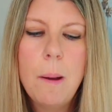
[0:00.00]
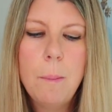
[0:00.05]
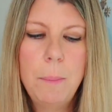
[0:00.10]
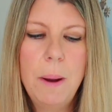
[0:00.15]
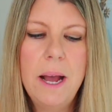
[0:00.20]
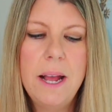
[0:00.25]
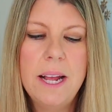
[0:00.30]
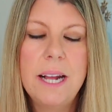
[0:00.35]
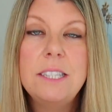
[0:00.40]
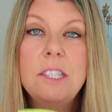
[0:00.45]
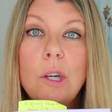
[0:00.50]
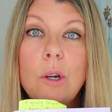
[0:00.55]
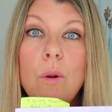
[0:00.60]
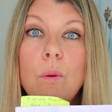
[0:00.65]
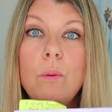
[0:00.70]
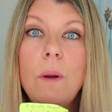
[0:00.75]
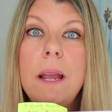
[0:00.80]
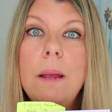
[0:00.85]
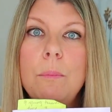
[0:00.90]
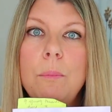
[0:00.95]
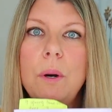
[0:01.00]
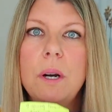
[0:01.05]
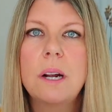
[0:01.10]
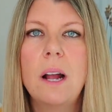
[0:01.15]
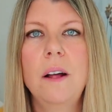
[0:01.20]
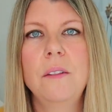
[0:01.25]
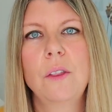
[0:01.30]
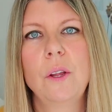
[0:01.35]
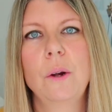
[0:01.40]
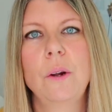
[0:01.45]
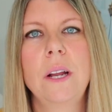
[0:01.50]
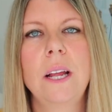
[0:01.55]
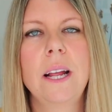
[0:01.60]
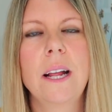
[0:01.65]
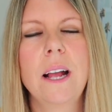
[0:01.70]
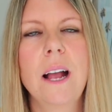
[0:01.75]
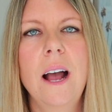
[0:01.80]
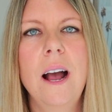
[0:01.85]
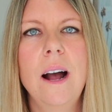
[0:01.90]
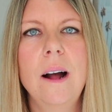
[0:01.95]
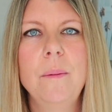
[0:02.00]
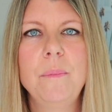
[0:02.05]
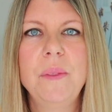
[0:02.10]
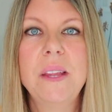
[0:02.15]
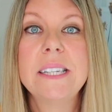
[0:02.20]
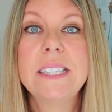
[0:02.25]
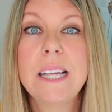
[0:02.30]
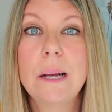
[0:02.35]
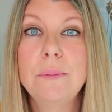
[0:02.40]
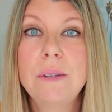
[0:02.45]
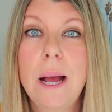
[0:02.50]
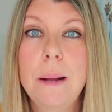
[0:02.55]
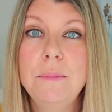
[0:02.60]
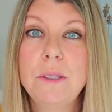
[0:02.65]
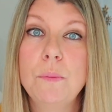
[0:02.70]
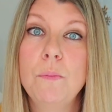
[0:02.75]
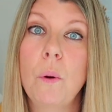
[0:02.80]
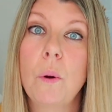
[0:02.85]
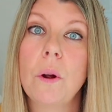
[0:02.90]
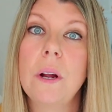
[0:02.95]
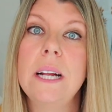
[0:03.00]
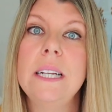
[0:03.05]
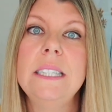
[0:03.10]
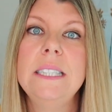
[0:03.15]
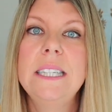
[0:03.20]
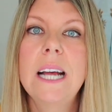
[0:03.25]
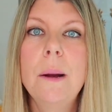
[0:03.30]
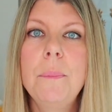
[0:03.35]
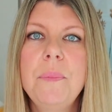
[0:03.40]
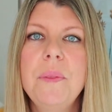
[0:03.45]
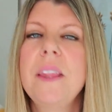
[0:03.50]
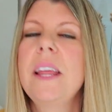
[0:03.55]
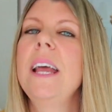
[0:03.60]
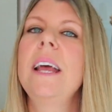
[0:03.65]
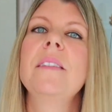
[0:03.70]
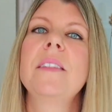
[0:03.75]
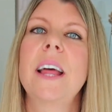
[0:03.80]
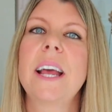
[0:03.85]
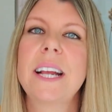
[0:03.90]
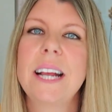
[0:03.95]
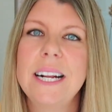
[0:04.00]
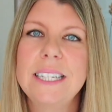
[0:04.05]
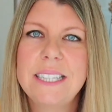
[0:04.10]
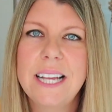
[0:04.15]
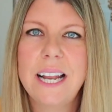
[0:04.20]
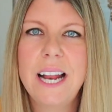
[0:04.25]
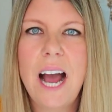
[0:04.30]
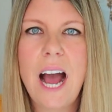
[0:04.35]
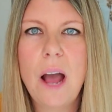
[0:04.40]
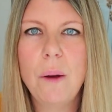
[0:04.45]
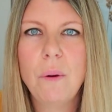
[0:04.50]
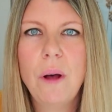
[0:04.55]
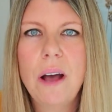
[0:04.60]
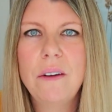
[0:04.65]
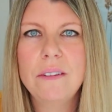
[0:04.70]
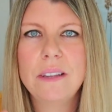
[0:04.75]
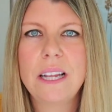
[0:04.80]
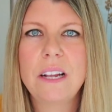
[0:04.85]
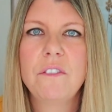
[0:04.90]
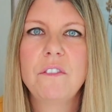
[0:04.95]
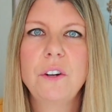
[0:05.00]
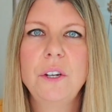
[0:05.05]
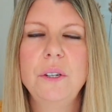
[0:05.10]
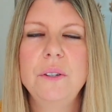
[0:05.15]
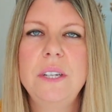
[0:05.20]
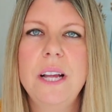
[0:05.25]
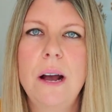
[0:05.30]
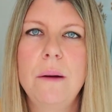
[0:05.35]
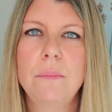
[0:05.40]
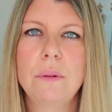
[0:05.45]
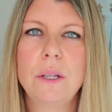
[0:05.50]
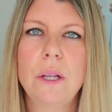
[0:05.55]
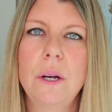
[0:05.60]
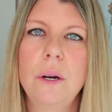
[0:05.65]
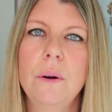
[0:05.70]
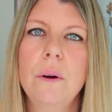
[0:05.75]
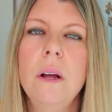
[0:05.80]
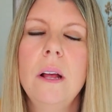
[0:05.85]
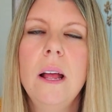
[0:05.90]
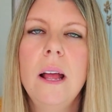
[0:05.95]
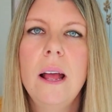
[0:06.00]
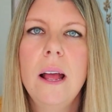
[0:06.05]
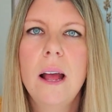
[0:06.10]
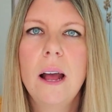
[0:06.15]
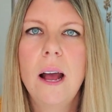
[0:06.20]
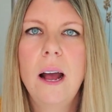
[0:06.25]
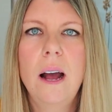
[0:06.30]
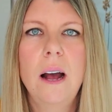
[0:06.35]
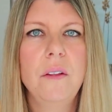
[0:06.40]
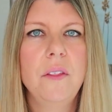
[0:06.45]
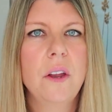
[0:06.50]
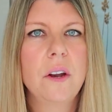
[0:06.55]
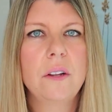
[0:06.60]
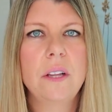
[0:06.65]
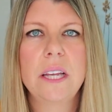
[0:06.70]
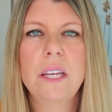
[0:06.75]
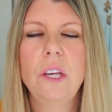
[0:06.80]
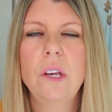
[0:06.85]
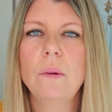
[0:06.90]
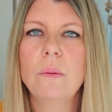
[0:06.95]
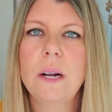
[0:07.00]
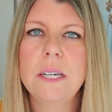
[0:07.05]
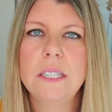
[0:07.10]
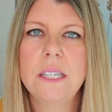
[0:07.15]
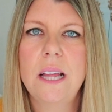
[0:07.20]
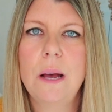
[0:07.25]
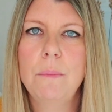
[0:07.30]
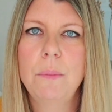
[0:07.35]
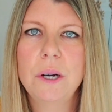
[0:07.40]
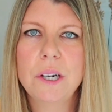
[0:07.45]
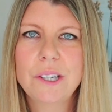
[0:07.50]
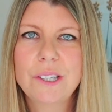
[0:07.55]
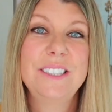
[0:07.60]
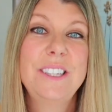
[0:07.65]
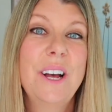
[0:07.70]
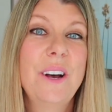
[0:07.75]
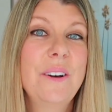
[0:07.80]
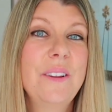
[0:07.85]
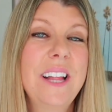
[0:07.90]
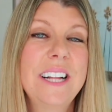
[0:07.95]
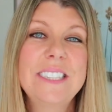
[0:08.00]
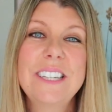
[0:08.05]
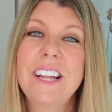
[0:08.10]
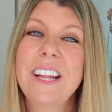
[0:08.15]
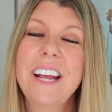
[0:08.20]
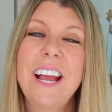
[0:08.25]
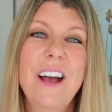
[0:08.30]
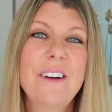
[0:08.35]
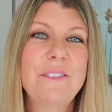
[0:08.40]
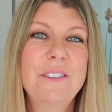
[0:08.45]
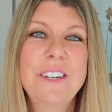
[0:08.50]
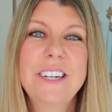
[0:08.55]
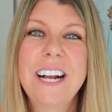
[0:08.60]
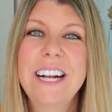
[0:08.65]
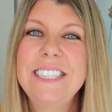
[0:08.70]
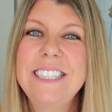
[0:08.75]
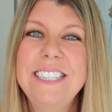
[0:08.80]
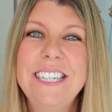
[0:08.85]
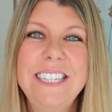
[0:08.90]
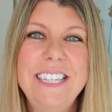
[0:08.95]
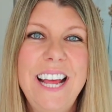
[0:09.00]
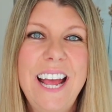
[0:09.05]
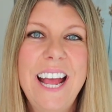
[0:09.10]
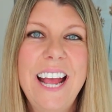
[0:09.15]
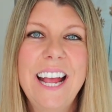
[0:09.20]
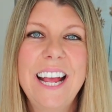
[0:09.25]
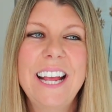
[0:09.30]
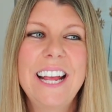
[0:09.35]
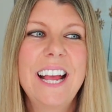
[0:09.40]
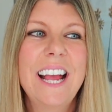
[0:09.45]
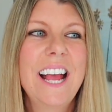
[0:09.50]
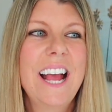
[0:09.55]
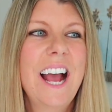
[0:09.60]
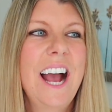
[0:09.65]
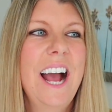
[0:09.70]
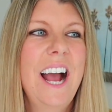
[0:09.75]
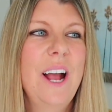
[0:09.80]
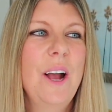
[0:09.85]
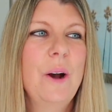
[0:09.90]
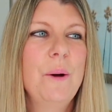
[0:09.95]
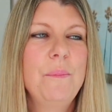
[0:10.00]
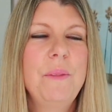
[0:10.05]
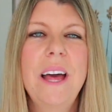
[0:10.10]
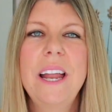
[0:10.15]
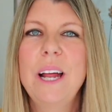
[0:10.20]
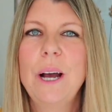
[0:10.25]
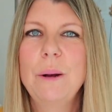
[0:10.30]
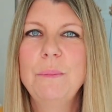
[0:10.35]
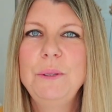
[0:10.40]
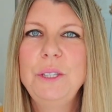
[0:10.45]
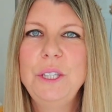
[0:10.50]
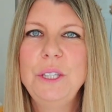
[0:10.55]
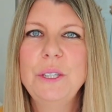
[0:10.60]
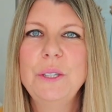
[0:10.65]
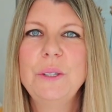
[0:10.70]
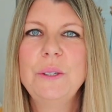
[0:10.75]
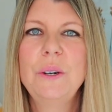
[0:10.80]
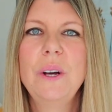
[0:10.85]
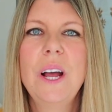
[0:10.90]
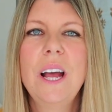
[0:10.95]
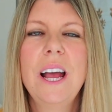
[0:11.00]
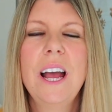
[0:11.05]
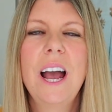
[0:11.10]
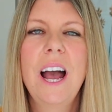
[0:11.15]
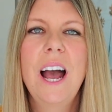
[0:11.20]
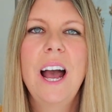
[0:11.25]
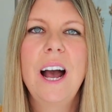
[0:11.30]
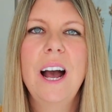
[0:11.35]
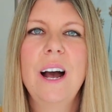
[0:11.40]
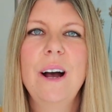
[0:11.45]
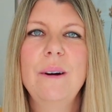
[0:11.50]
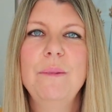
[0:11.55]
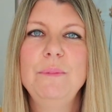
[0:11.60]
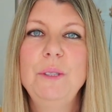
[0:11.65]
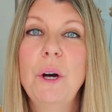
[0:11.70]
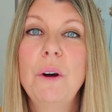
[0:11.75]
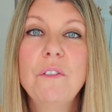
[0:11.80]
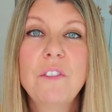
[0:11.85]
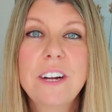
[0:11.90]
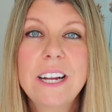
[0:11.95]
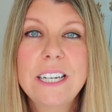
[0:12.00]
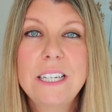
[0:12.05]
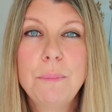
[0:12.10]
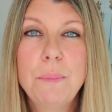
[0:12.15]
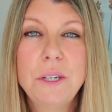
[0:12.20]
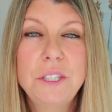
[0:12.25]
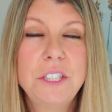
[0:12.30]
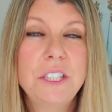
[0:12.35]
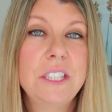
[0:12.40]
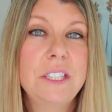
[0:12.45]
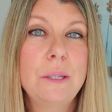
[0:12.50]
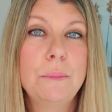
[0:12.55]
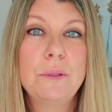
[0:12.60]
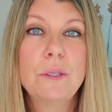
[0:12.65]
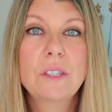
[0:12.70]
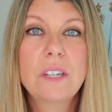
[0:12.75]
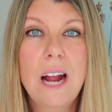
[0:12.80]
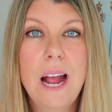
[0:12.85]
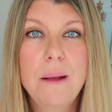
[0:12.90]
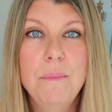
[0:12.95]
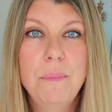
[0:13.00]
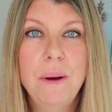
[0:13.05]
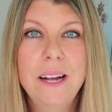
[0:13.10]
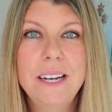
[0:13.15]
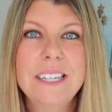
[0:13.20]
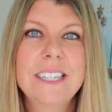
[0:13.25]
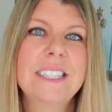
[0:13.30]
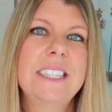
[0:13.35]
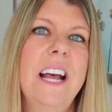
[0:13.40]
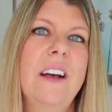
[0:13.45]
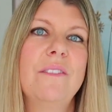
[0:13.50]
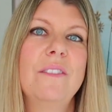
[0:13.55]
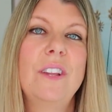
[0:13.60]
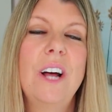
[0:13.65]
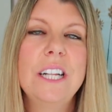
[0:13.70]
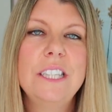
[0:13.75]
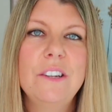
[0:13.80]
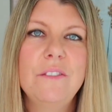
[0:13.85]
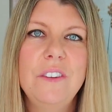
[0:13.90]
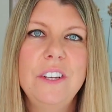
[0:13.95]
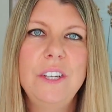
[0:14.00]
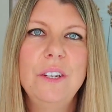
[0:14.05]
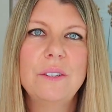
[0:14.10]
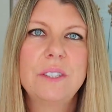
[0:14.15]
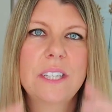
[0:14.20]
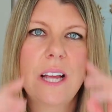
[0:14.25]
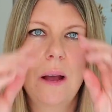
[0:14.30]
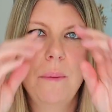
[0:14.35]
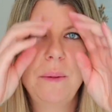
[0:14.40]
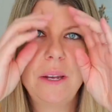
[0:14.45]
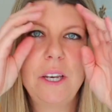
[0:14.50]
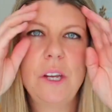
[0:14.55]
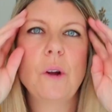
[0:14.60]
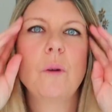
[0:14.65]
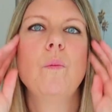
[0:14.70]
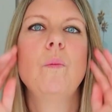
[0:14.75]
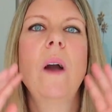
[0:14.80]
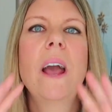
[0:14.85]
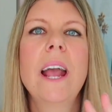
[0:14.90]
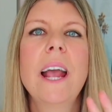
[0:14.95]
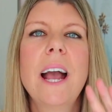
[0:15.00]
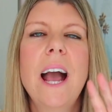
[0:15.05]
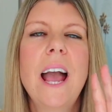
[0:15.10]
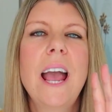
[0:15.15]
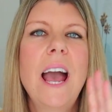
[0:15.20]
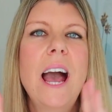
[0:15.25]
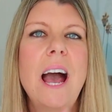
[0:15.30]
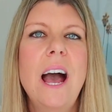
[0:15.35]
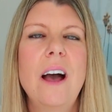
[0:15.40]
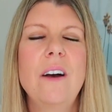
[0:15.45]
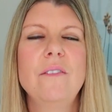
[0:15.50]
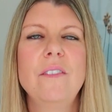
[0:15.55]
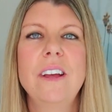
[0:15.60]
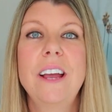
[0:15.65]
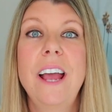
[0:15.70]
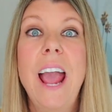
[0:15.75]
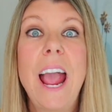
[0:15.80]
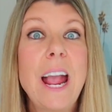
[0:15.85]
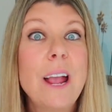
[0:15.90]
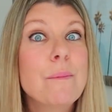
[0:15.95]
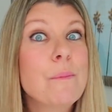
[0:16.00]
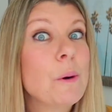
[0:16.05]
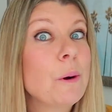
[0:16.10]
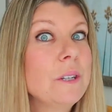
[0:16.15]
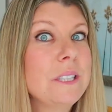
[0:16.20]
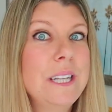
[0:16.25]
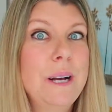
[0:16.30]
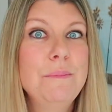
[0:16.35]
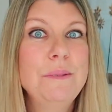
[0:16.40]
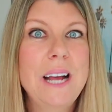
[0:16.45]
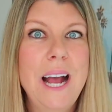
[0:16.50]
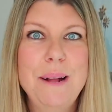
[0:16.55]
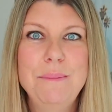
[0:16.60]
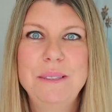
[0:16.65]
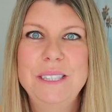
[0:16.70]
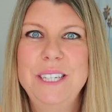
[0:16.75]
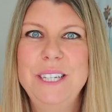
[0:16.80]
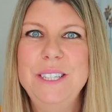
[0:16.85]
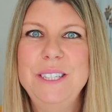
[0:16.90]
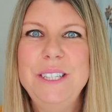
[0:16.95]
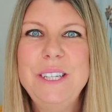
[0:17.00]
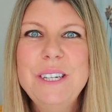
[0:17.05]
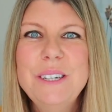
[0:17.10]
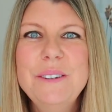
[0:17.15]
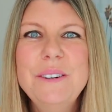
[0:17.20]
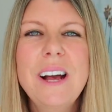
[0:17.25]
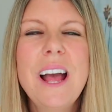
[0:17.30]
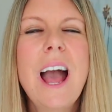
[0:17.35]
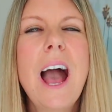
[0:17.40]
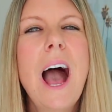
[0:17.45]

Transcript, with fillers: But it's a great book on learning the subtypes more in depth, and like I said, I will have a link for you down below that'll link you right to that book. So that's all I have for you guys today. I hope that helped you. Don't forget to push the subscribe button because I have lots of videos coming your way. I have 8 more subtypes to do.